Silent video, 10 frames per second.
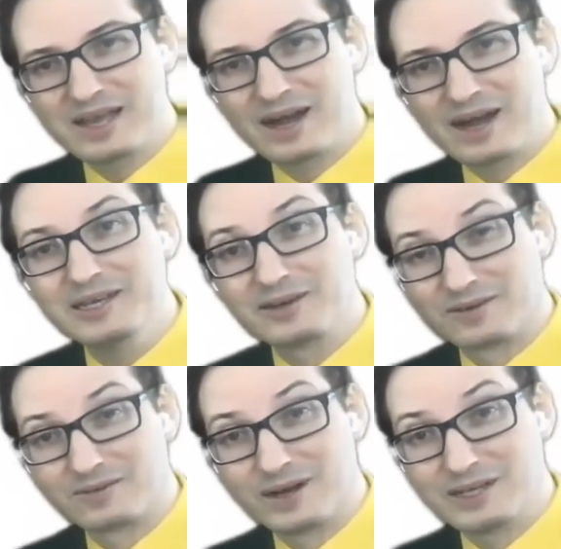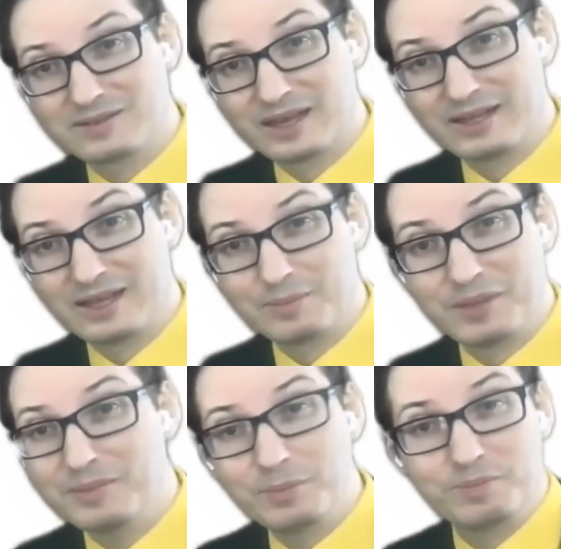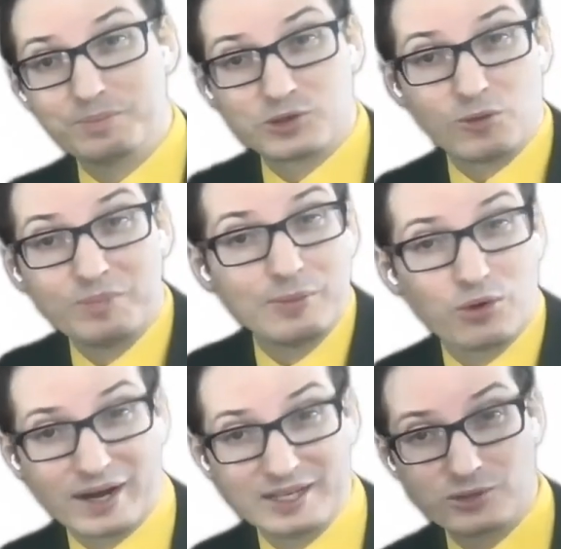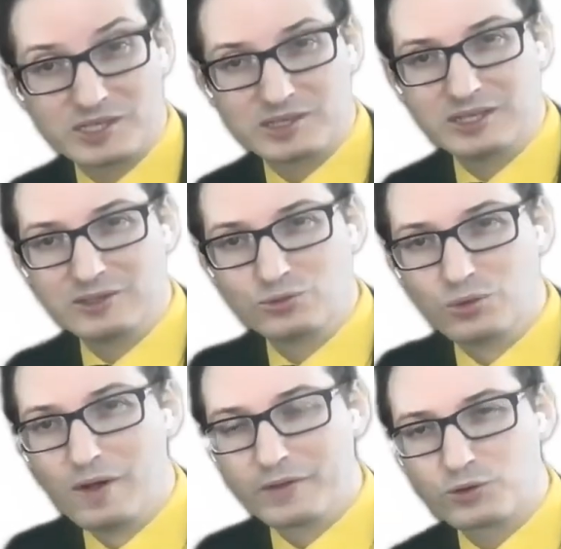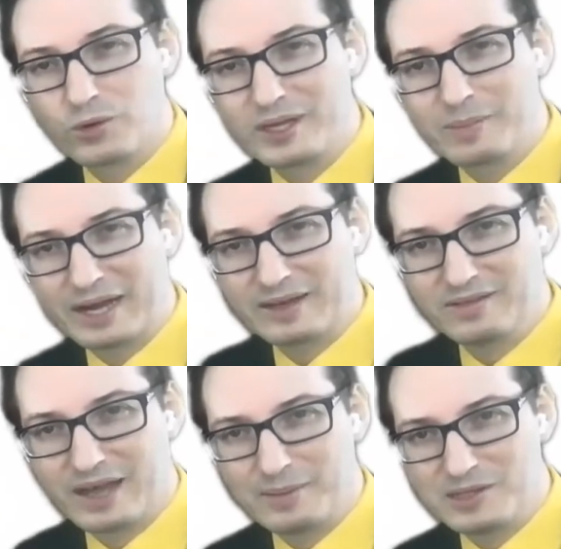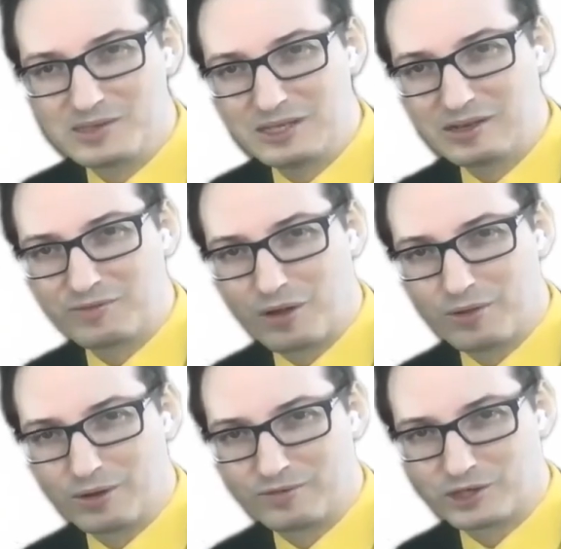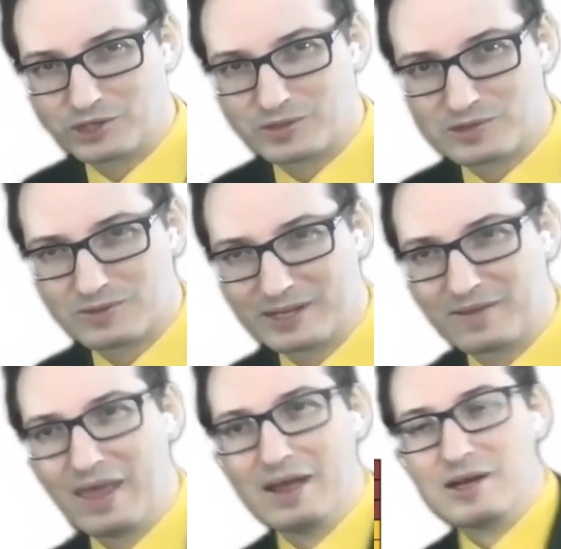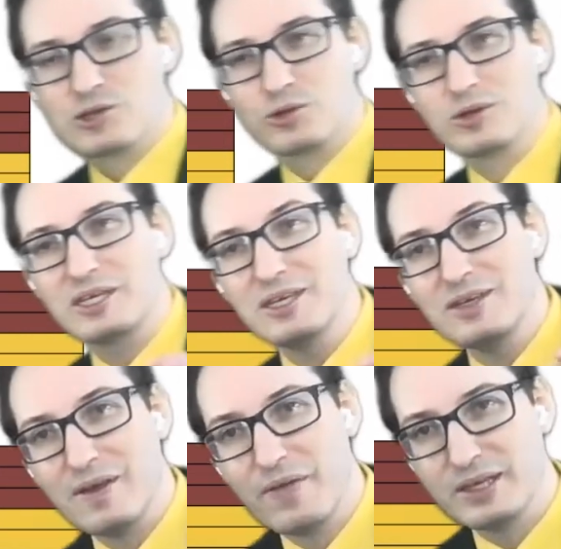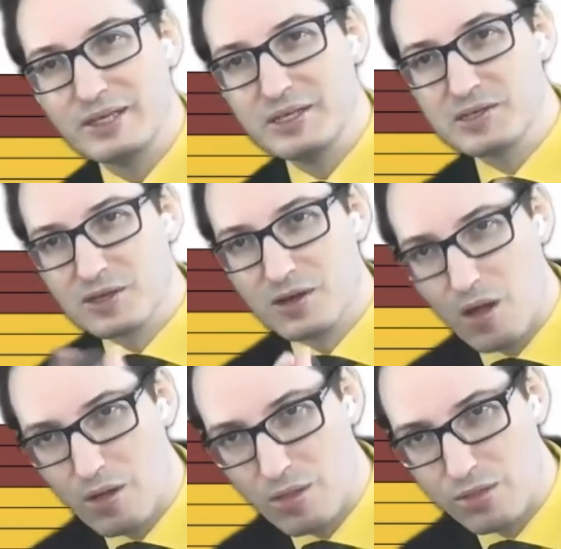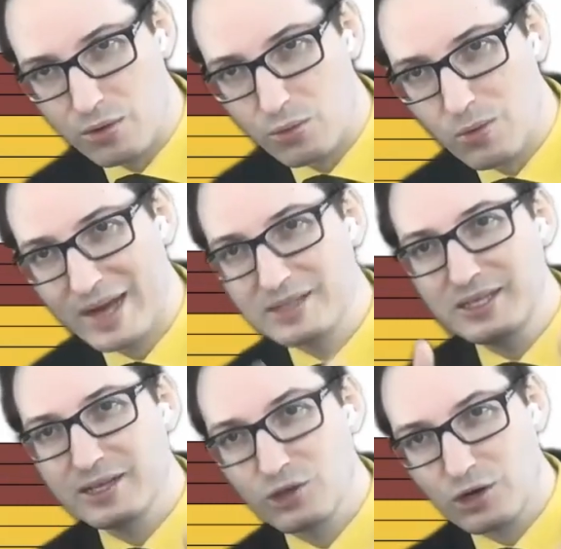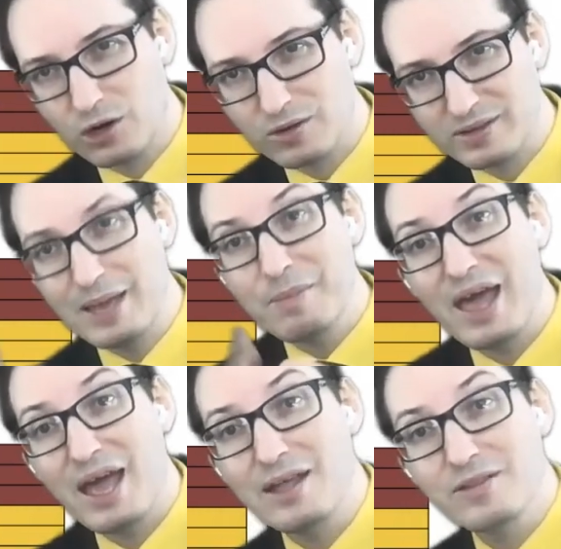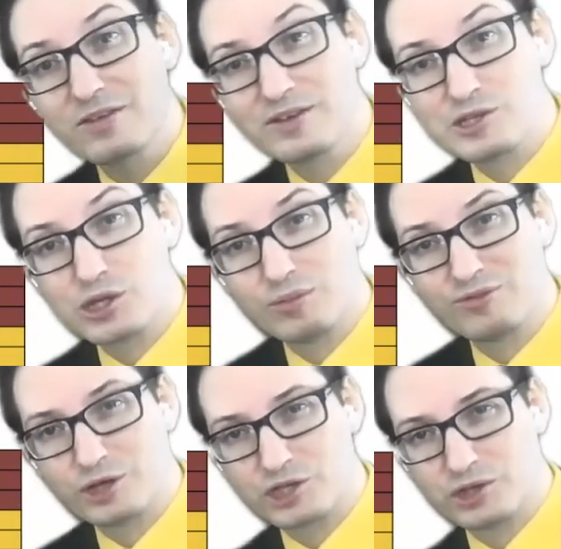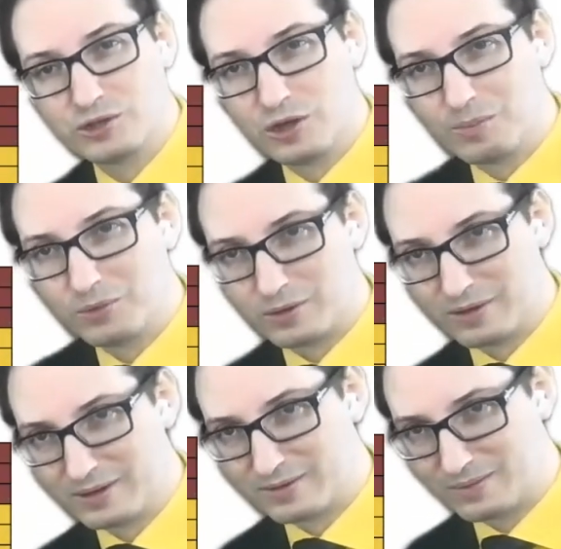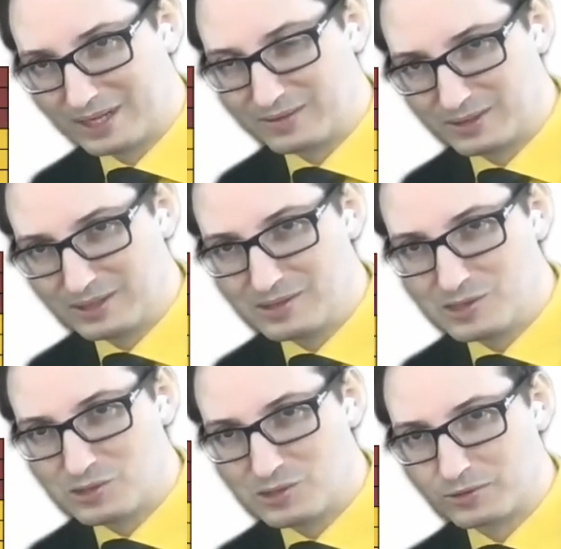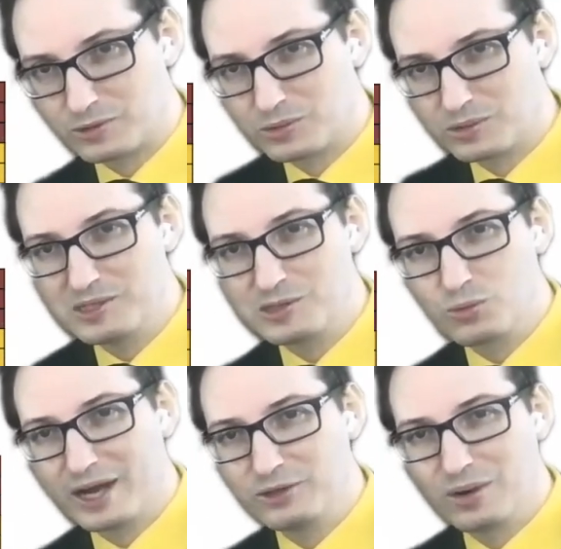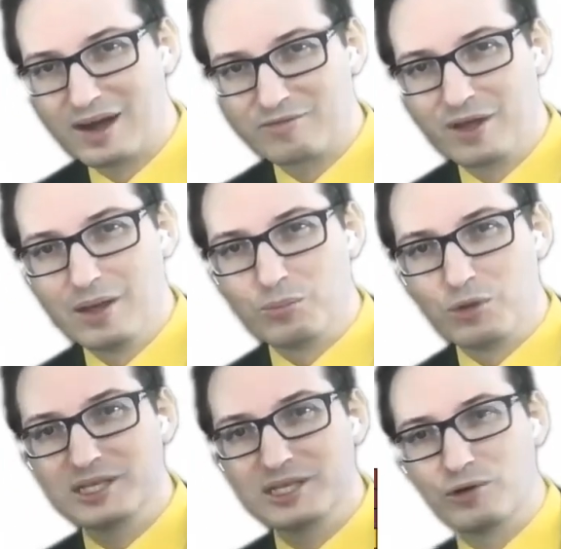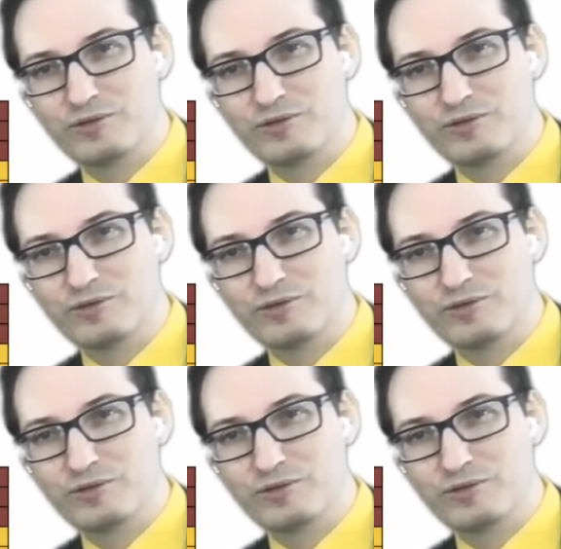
they are here, right? And maybe some people are interested into going back in time and seeing further versions, right? So the key is the row ID and the column name and some version number, right, in this order. So this is why you have multiple